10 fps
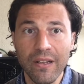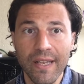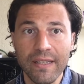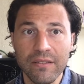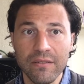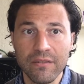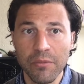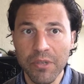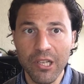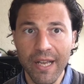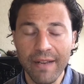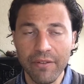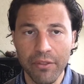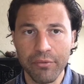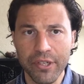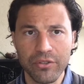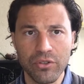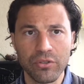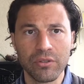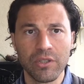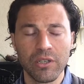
like to be alive at three years old.